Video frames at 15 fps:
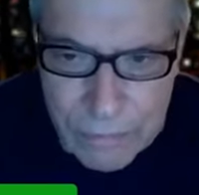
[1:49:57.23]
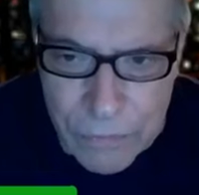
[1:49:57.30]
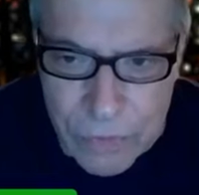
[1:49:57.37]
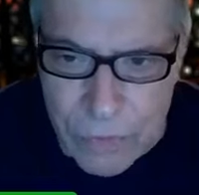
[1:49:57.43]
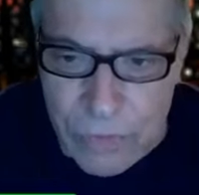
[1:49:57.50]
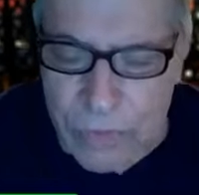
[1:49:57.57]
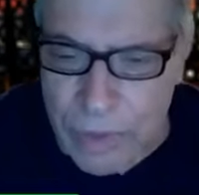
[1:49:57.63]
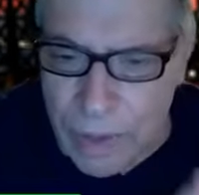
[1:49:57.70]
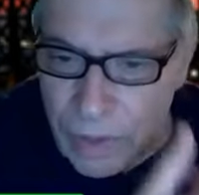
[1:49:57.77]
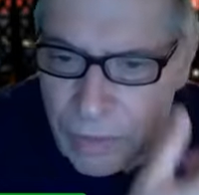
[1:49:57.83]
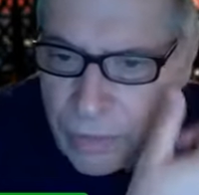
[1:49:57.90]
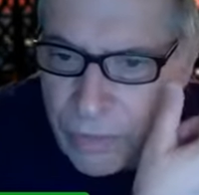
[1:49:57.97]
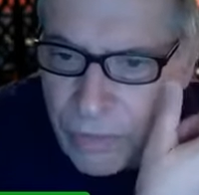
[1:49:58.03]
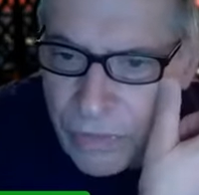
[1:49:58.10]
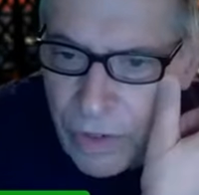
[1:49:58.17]
Susan
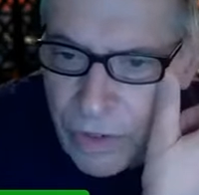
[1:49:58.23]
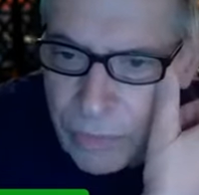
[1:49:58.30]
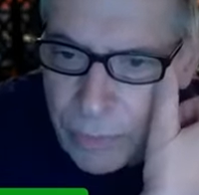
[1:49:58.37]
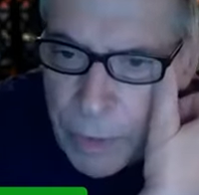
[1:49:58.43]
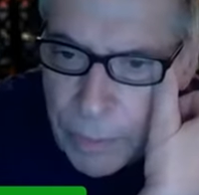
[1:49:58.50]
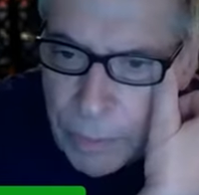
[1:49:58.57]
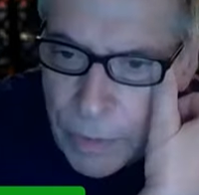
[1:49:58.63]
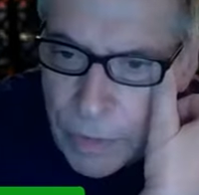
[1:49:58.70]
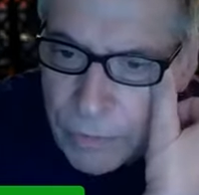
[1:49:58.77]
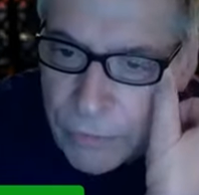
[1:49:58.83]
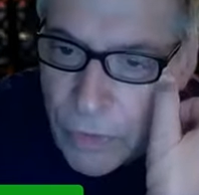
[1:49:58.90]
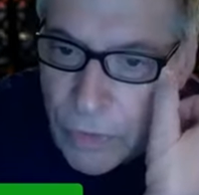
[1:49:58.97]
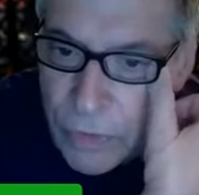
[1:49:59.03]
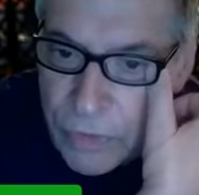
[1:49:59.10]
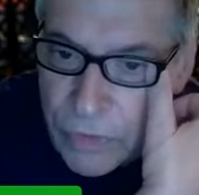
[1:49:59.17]
Eldridge says, people are
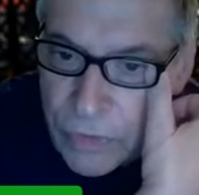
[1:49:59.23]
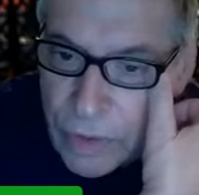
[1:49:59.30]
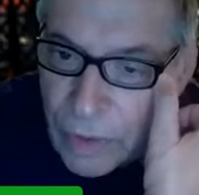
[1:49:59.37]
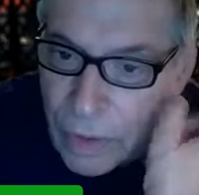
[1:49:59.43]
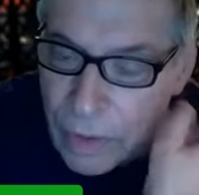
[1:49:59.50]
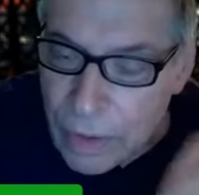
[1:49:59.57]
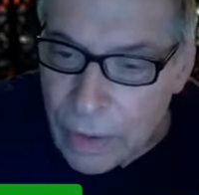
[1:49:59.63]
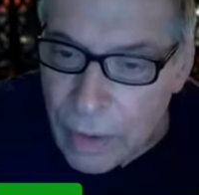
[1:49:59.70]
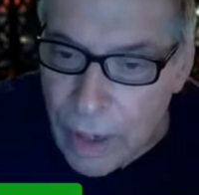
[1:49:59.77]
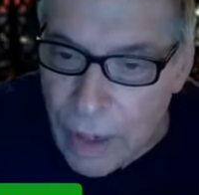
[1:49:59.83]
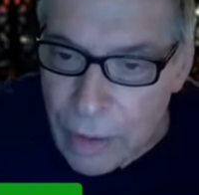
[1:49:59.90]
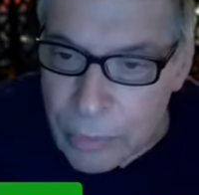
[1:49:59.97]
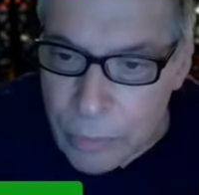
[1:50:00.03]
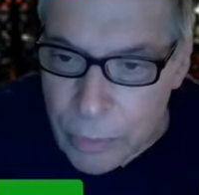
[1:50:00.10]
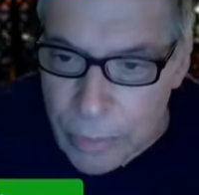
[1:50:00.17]
focusing on our
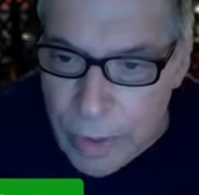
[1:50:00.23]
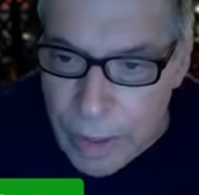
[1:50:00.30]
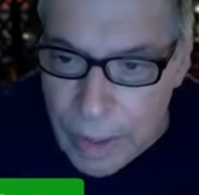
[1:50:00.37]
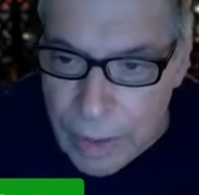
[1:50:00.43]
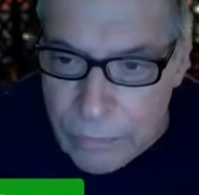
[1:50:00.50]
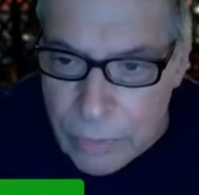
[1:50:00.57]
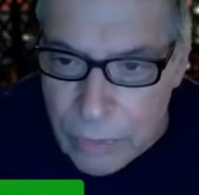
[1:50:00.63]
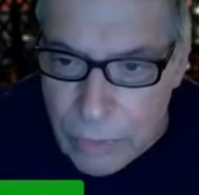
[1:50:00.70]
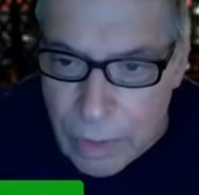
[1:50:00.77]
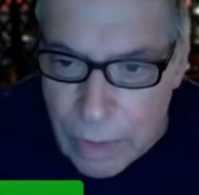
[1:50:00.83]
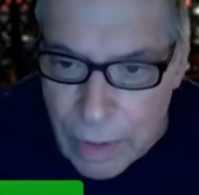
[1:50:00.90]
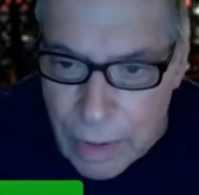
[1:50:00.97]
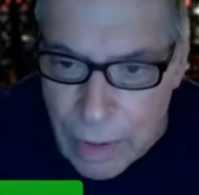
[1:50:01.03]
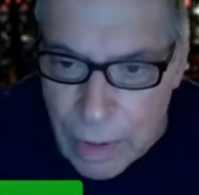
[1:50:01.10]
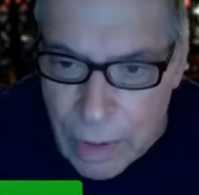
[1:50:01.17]
horrible behavior.
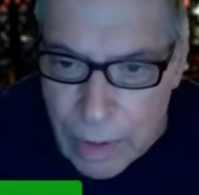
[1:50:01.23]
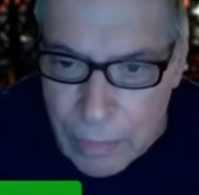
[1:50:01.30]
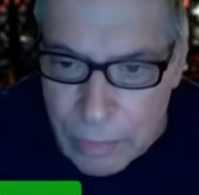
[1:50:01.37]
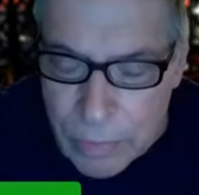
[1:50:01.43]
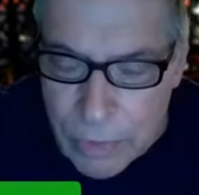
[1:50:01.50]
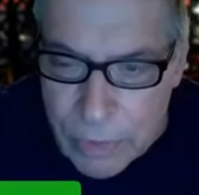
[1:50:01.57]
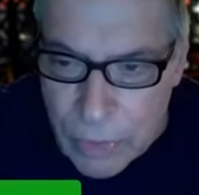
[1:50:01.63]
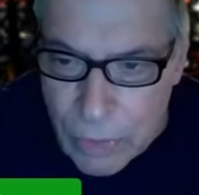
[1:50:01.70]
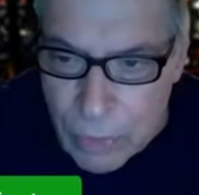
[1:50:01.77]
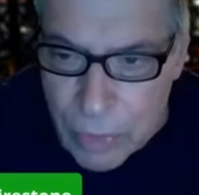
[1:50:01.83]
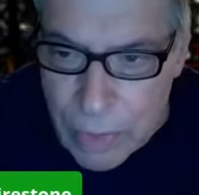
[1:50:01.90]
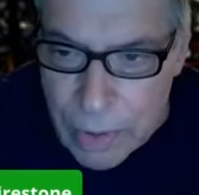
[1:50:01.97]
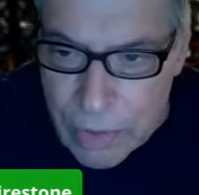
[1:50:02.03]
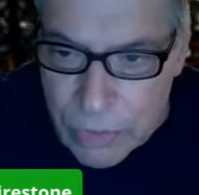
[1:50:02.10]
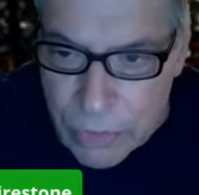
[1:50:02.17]
but no
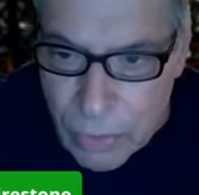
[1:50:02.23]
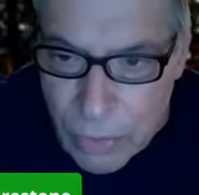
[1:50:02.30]
one has